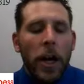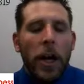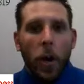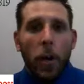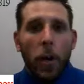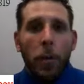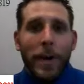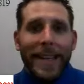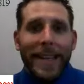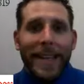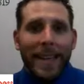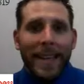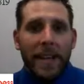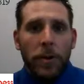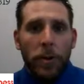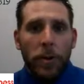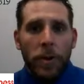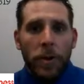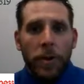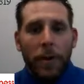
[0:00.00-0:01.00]
all we need in
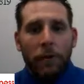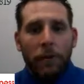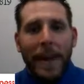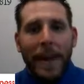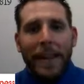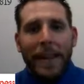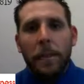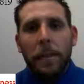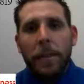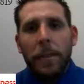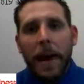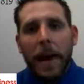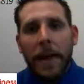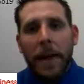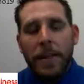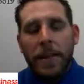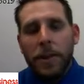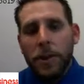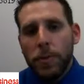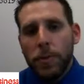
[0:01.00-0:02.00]
order to write the
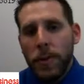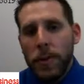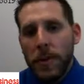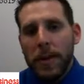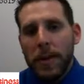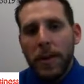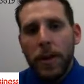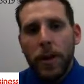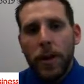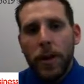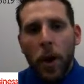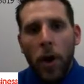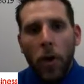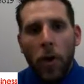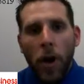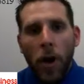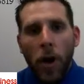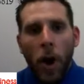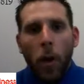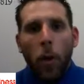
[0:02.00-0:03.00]
bond is we need to
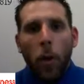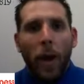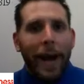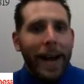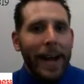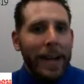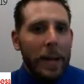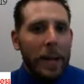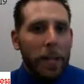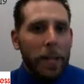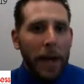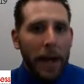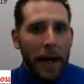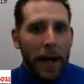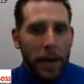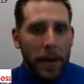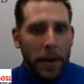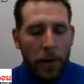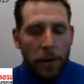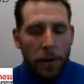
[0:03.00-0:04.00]
know what kind of
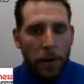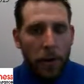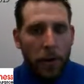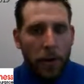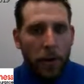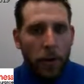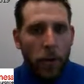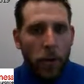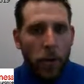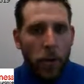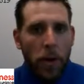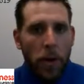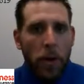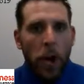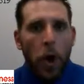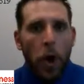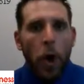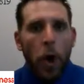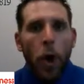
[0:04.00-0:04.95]
bond are you looking for,